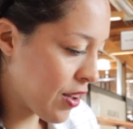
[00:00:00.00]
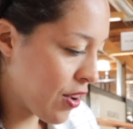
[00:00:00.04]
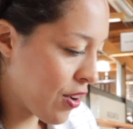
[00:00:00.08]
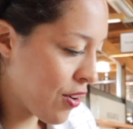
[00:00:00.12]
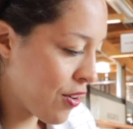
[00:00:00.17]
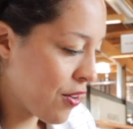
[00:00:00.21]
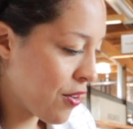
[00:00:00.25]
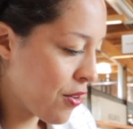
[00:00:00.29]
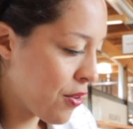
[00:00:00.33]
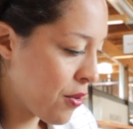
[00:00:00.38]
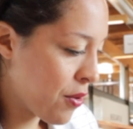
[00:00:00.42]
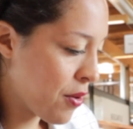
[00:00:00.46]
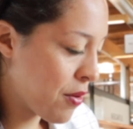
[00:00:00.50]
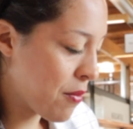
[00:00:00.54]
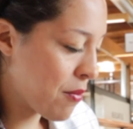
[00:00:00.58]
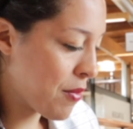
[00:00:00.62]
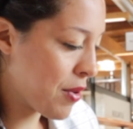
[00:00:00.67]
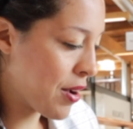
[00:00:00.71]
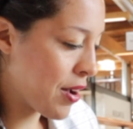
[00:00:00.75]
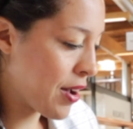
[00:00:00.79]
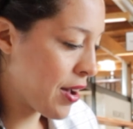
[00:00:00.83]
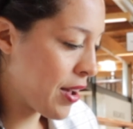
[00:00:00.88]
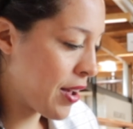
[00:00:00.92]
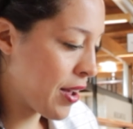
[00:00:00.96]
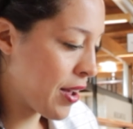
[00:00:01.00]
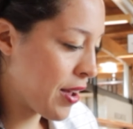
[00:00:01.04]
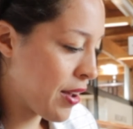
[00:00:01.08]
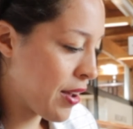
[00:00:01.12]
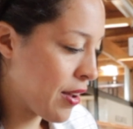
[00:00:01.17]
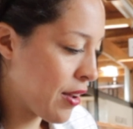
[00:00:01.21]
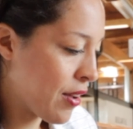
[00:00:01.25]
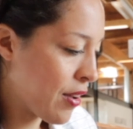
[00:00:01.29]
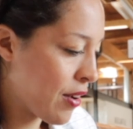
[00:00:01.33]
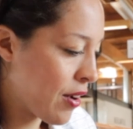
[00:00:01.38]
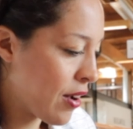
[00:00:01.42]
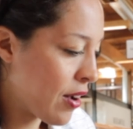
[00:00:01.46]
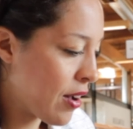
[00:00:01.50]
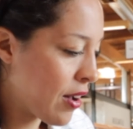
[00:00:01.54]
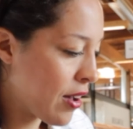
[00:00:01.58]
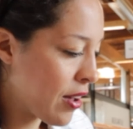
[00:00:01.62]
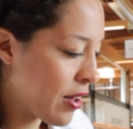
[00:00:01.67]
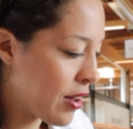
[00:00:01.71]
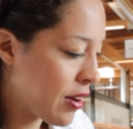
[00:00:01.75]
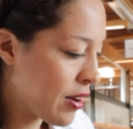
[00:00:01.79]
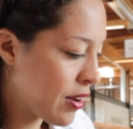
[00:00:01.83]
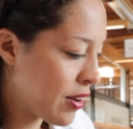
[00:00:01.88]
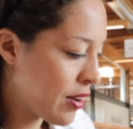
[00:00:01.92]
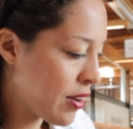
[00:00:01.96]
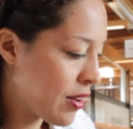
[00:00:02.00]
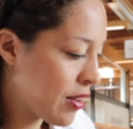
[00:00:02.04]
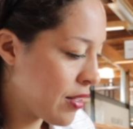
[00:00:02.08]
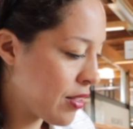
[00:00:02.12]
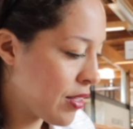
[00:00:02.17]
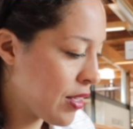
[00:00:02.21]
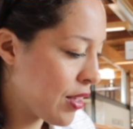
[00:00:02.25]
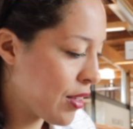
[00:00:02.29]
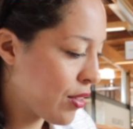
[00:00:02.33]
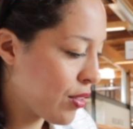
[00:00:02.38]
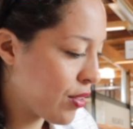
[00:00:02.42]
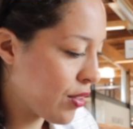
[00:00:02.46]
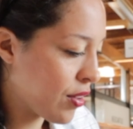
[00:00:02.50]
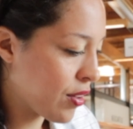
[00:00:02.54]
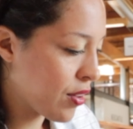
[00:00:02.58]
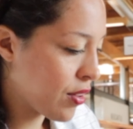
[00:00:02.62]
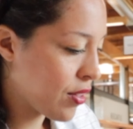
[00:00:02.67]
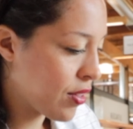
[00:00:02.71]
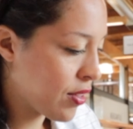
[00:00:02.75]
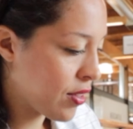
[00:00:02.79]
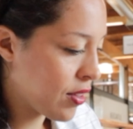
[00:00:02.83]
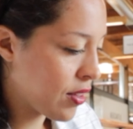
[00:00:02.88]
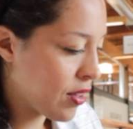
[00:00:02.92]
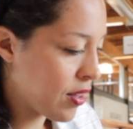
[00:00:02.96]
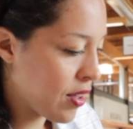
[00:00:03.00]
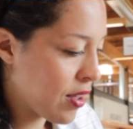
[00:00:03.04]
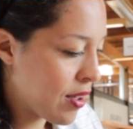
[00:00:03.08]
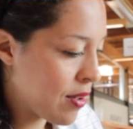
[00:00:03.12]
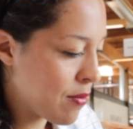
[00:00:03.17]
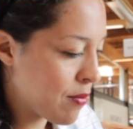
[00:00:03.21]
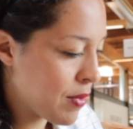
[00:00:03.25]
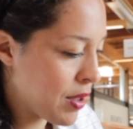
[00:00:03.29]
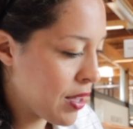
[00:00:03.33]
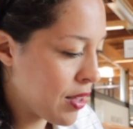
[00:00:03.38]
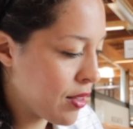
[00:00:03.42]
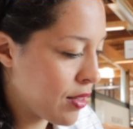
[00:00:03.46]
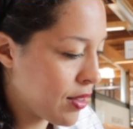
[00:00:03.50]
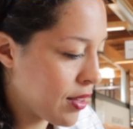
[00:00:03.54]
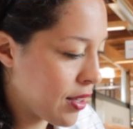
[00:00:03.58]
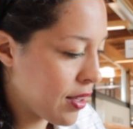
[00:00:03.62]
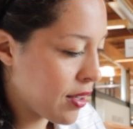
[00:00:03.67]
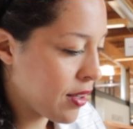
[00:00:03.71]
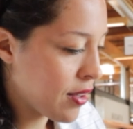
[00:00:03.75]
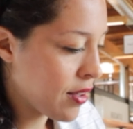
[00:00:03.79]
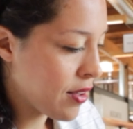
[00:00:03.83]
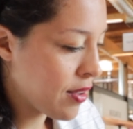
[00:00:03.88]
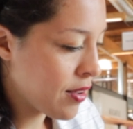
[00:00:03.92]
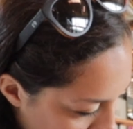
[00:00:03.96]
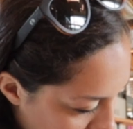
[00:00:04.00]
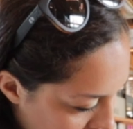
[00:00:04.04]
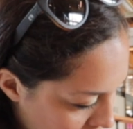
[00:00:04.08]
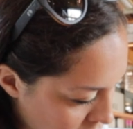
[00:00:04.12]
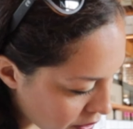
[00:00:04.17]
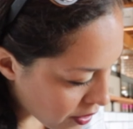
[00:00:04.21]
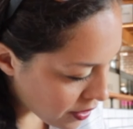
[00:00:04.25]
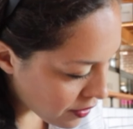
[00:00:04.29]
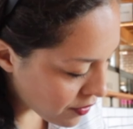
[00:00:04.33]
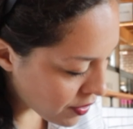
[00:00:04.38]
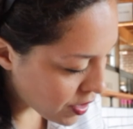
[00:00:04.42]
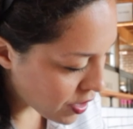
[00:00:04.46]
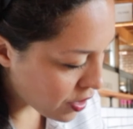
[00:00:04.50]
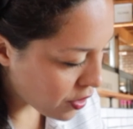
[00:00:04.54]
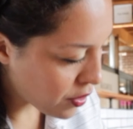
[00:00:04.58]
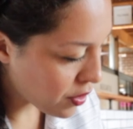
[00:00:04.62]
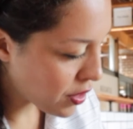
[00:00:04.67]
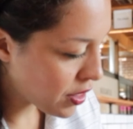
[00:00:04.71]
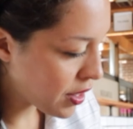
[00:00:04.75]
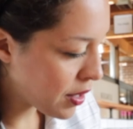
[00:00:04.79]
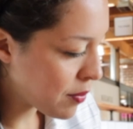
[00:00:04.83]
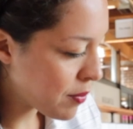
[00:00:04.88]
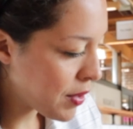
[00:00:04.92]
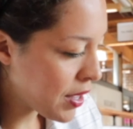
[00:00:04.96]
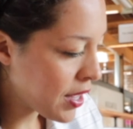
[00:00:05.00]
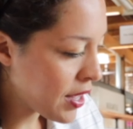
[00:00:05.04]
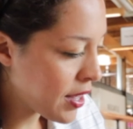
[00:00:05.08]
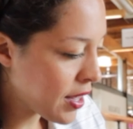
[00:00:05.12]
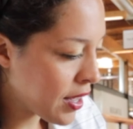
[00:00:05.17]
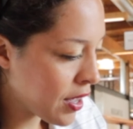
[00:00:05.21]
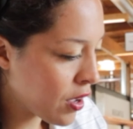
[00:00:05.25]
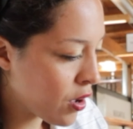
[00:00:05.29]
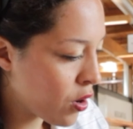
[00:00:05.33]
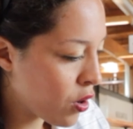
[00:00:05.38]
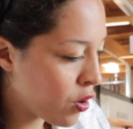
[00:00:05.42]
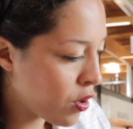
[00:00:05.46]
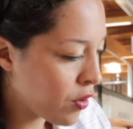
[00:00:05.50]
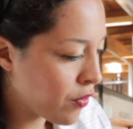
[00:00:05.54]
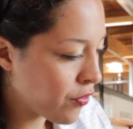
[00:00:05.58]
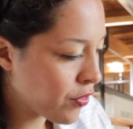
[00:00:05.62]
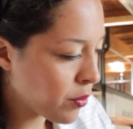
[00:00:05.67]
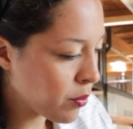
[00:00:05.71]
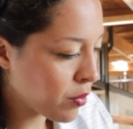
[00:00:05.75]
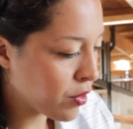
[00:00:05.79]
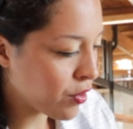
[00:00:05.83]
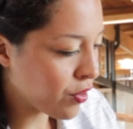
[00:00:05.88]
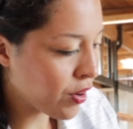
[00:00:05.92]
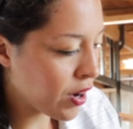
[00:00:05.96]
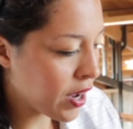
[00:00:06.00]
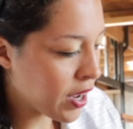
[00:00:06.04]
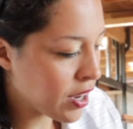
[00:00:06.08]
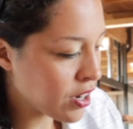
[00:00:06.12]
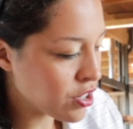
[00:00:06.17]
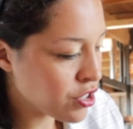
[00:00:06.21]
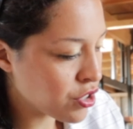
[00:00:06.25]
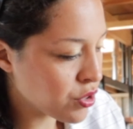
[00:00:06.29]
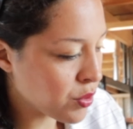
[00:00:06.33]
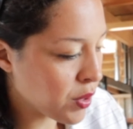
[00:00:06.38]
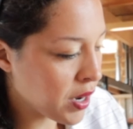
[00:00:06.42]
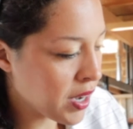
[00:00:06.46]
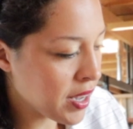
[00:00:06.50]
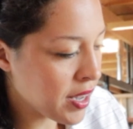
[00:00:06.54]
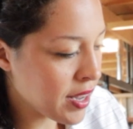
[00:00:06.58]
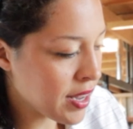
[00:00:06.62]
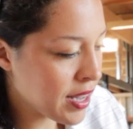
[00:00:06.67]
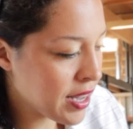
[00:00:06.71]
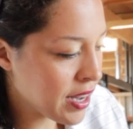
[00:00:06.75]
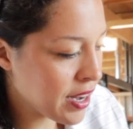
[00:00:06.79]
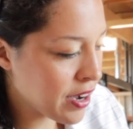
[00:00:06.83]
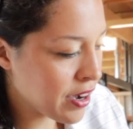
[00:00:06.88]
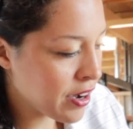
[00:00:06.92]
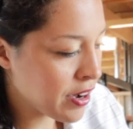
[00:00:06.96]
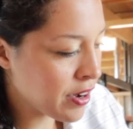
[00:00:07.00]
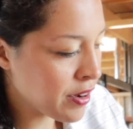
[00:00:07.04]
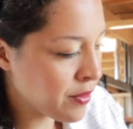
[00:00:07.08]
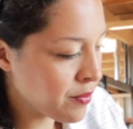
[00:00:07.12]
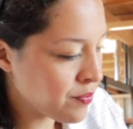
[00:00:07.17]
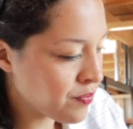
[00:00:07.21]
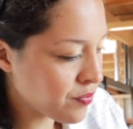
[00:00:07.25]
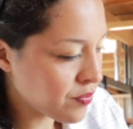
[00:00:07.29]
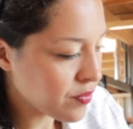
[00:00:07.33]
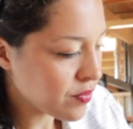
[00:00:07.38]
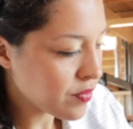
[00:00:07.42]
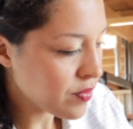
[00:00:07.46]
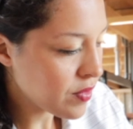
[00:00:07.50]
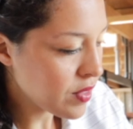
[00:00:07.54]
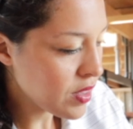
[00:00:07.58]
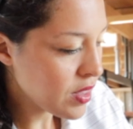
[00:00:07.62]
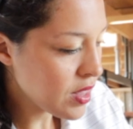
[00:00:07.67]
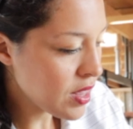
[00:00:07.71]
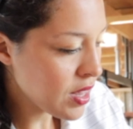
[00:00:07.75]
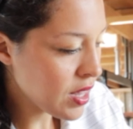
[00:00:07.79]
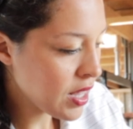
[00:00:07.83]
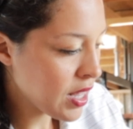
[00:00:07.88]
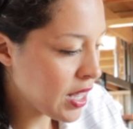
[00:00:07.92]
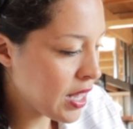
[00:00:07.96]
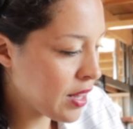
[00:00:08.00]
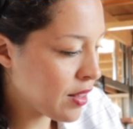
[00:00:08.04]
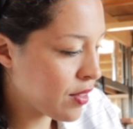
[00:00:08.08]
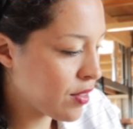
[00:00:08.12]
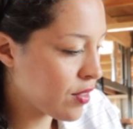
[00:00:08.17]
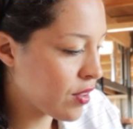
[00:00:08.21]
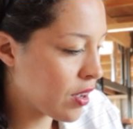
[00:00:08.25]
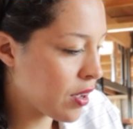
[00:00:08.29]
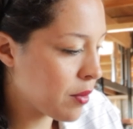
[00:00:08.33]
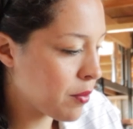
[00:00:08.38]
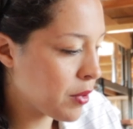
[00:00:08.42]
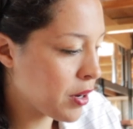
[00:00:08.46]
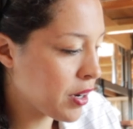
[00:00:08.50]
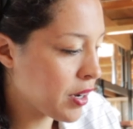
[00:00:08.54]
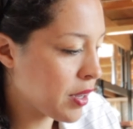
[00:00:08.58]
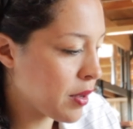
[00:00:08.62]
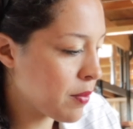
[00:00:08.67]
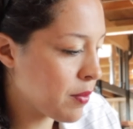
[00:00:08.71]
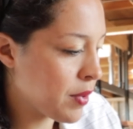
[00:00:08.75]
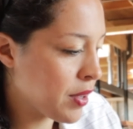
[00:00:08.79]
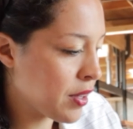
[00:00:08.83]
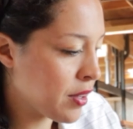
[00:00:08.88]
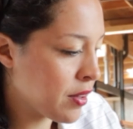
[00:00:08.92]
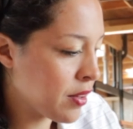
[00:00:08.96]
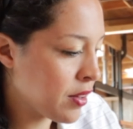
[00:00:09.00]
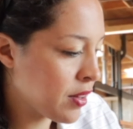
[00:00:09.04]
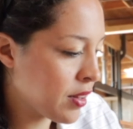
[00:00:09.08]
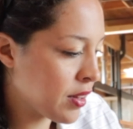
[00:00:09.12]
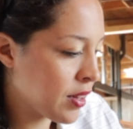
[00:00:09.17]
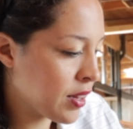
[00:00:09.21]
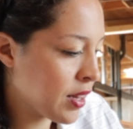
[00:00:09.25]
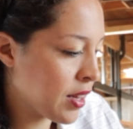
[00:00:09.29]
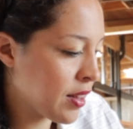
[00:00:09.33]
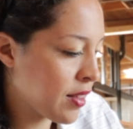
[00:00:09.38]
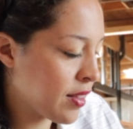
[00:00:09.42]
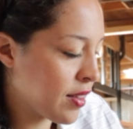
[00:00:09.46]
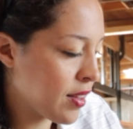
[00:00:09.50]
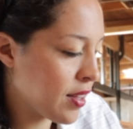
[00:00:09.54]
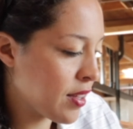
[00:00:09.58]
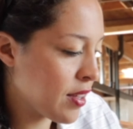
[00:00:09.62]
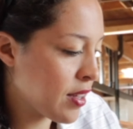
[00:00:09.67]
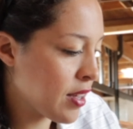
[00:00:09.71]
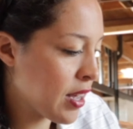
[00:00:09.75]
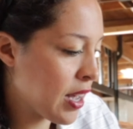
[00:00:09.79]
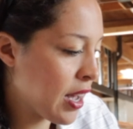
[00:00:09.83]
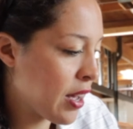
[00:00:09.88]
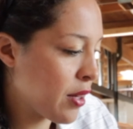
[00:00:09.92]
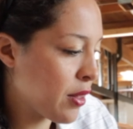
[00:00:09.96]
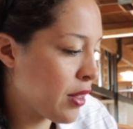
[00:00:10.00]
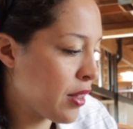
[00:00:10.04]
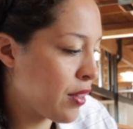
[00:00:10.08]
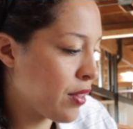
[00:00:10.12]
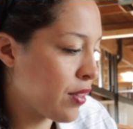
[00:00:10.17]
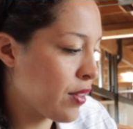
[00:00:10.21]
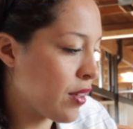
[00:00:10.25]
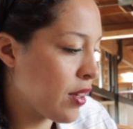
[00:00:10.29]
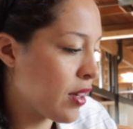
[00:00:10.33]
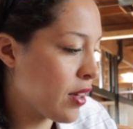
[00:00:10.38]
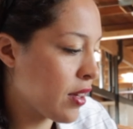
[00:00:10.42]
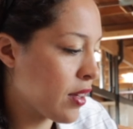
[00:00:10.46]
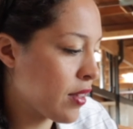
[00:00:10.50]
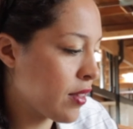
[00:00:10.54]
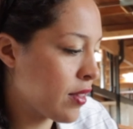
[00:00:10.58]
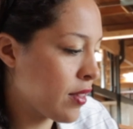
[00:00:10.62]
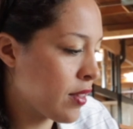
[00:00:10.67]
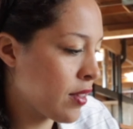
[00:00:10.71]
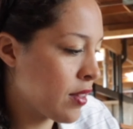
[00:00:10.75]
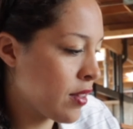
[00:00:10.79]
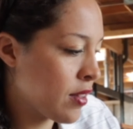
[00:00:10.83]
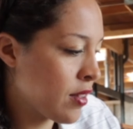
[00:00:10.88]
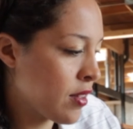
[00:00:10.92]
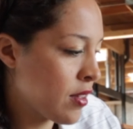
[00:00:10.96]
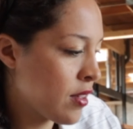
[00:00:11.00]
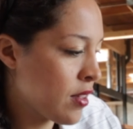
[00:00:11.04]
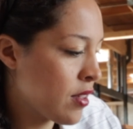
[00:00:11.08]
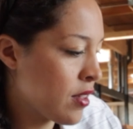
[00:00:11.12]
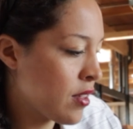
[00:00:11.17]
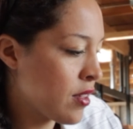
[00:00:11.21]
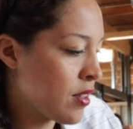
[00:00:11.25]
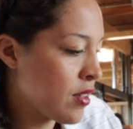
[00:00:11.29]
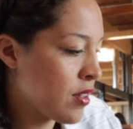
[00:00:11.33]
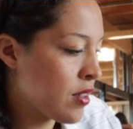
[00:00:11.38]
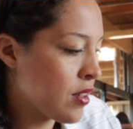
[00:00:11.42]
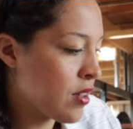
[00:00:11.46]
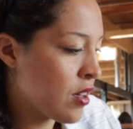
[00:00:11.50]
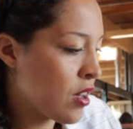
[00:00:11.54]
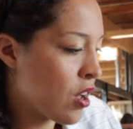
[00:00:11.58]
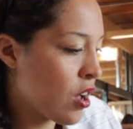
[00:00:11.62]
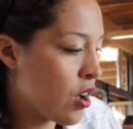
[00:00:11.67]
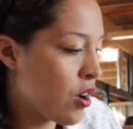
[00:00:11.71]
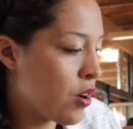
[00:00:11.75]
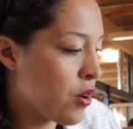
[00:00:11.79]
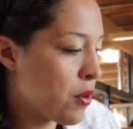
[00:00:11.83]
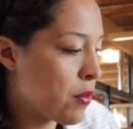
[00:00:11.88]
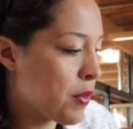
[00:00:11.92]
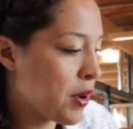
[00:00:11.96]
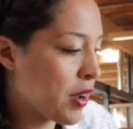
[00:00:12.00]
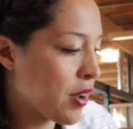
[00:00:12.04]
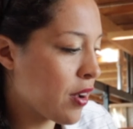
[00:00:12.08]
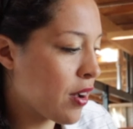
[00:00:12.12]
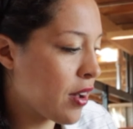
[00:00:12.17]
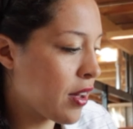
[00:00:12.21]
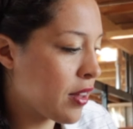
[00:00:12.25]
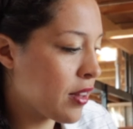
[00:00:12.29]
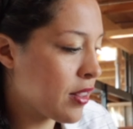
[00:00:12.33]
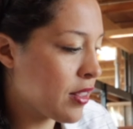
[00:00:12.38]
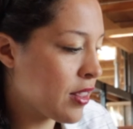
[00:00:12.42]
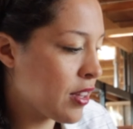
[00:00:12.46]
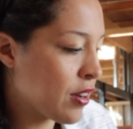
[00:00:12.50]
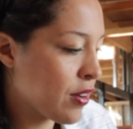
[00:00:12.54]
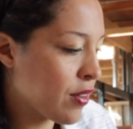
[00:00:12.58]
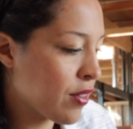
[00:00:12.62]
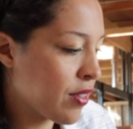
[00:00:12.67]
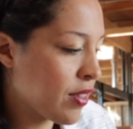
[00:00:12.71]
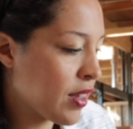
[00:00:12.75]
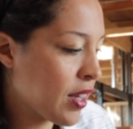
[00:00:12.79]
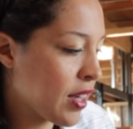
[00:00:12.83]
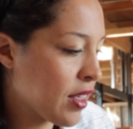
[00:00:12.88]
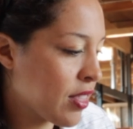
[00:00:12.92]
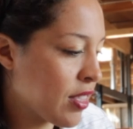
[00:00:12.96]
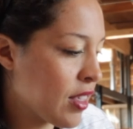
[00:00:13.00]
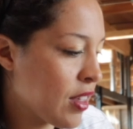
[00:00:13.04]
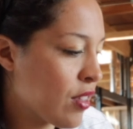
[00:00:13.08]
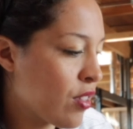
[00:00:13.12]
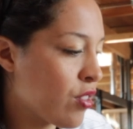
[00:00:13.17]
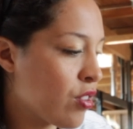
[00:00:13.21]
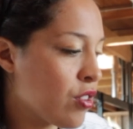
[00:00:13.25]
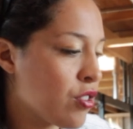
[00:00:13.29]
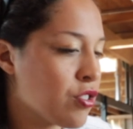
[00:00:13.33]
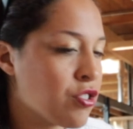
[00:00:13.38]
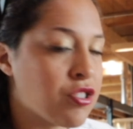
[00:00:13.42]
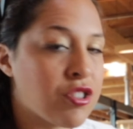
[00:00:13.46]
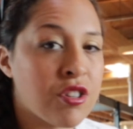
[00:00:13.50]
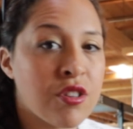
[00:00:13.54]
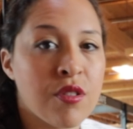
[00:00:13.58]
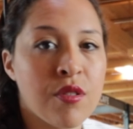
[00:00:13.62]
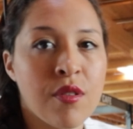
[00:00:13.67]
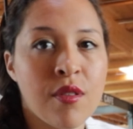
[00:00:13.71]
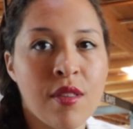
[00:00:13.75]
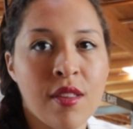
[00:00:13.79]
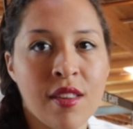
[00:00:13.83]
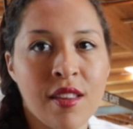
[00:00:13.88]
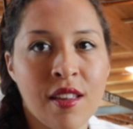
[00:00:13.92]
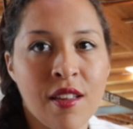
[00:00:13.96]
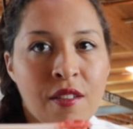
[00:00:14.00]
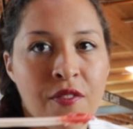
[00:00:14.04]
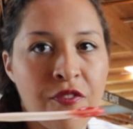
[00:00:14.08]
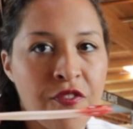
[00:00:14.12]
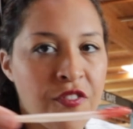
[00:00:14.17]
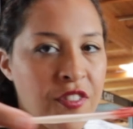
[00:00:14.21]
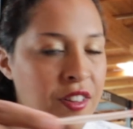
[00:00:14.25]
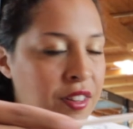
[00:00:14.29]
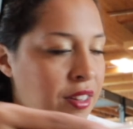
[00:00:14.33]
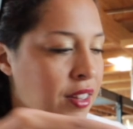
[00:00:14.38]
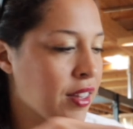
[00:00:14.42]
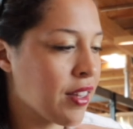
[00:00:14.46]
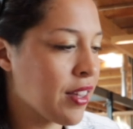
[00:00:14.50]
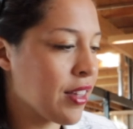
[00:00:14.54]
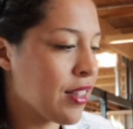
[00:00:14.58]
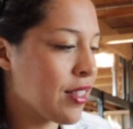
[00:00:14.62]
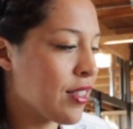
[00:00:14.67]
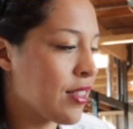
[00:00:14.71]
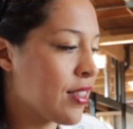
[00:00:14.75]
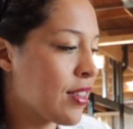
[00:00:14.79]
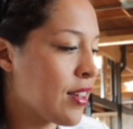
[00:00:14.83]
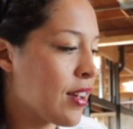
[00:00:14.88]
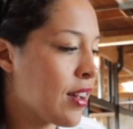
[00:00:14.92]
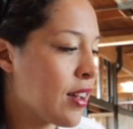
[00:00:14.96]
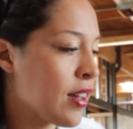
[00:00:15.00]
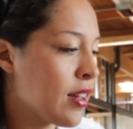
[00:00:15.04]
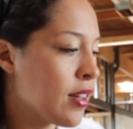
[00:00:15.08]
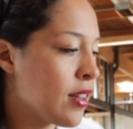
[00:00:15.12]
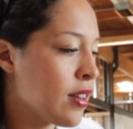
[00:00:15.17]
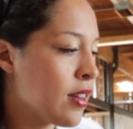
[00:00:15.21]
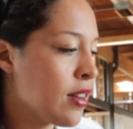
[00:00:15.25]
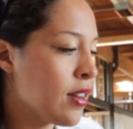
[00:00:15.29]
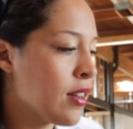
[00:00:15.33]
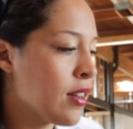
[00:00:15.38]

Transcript: Oh my god, this looks amazing. I don't even know, they make it all from scratch right here in Sawmill Market Mill. Let's see how this looks. Oh my god, there's like this juicy filling inside.